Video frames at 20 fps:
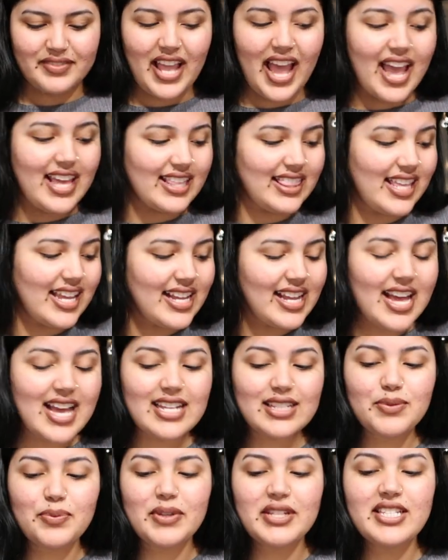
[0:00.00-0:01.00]
I think,
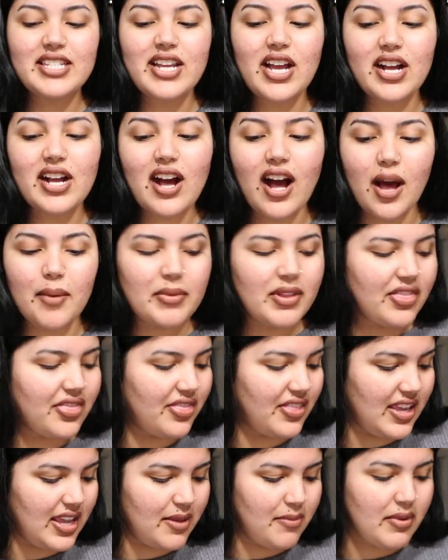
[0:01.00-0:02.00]
guys, we see a common
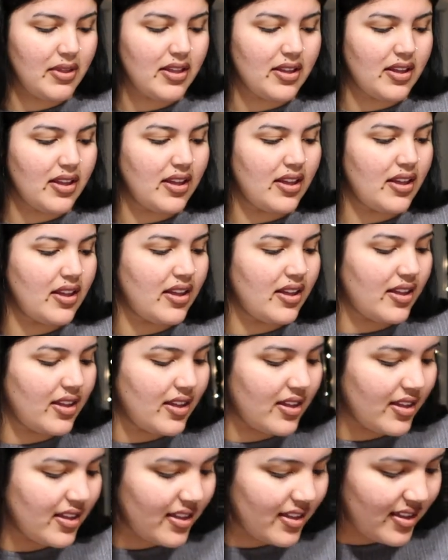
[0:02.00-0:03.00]
theme. I think got a
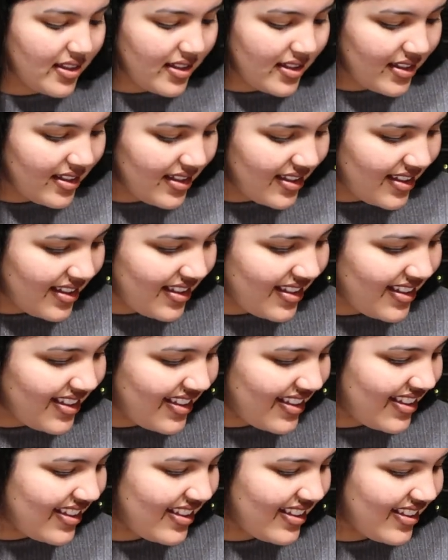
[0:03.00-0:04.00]
sneak peek into
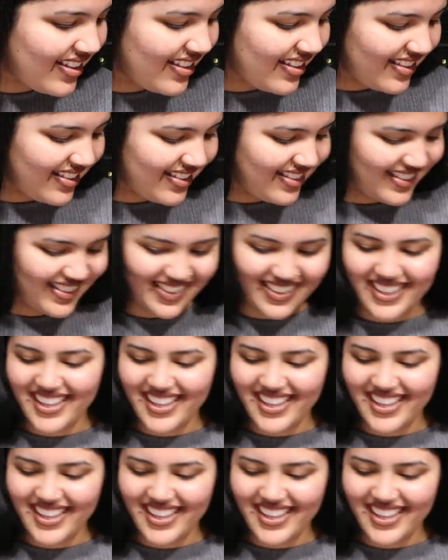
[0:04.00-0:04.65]
number three.